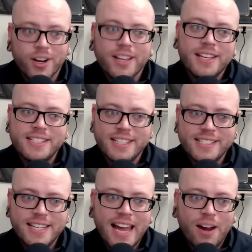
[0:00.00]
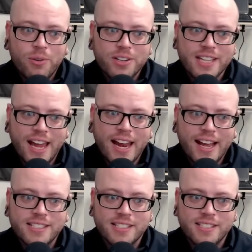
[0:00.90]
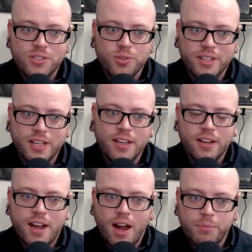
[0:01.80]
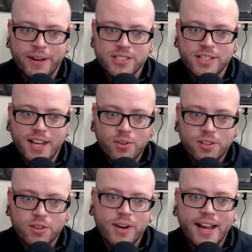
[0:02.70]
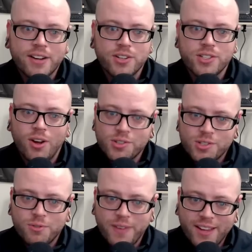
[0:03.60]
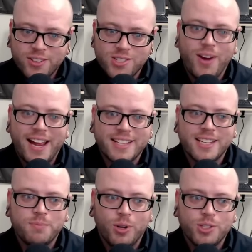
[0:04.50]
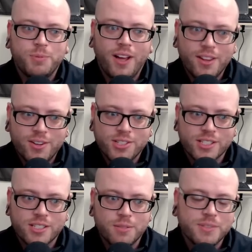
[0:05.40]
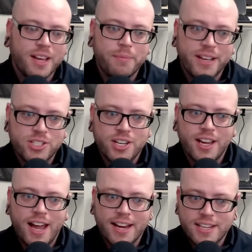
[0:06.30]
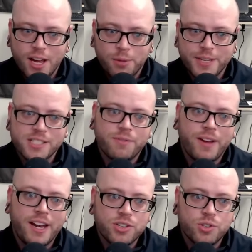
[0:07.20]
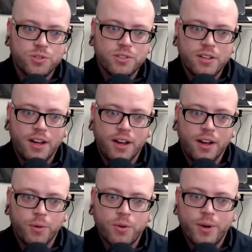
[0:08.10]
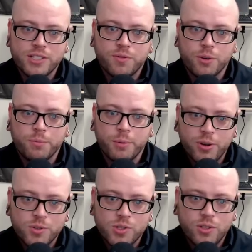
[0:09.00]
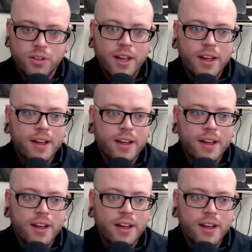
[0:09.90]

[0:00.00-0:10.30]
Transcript: During the 16 hours they had access to the compromised account, the threat actors also failed to access multiple other systems like messaging, IT help desk, financial, request for proposal,